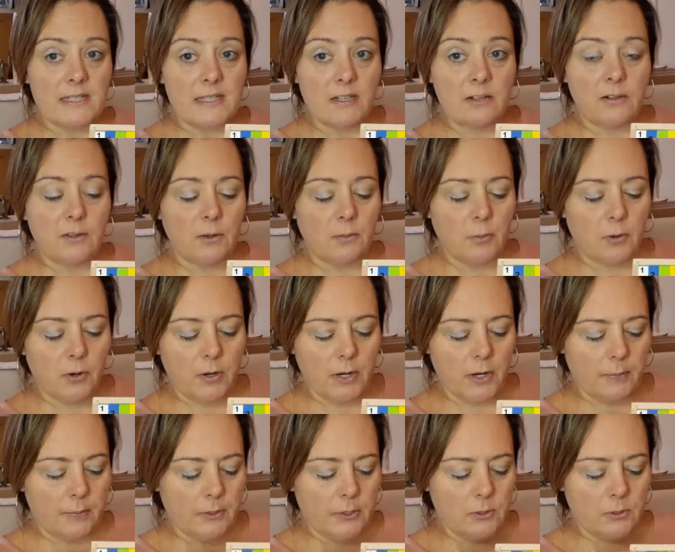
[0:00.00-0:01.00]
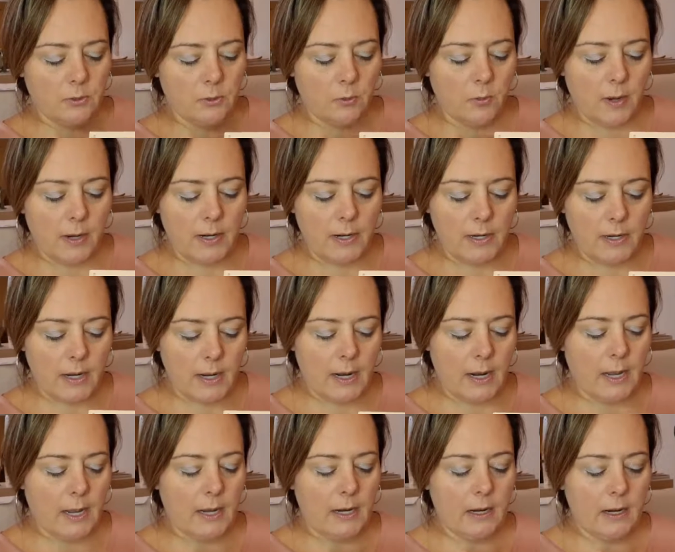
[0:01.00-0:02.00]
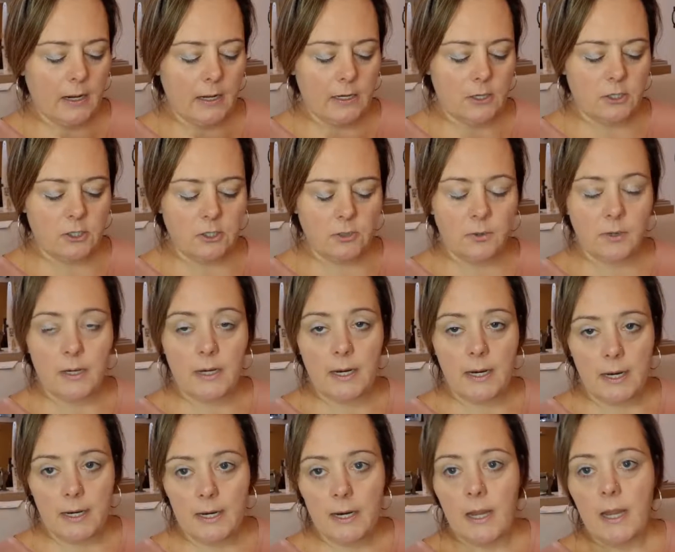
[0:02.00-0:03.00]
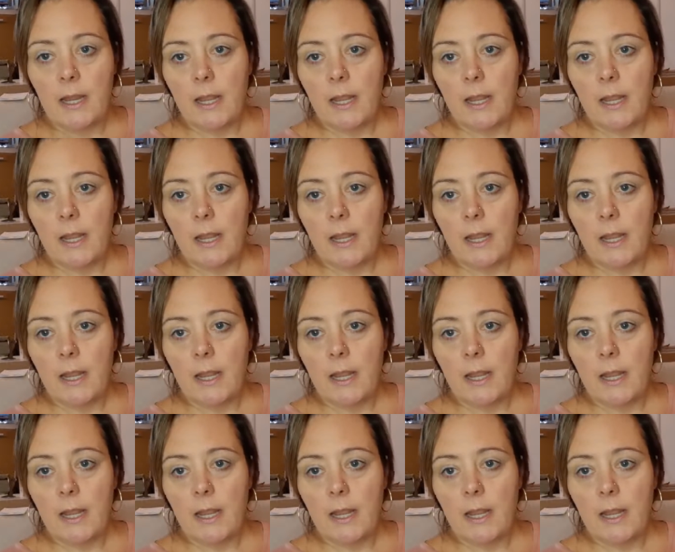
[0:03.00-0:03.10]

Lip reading: They're broken up into a 1 and a 9 and a 2 and an 8.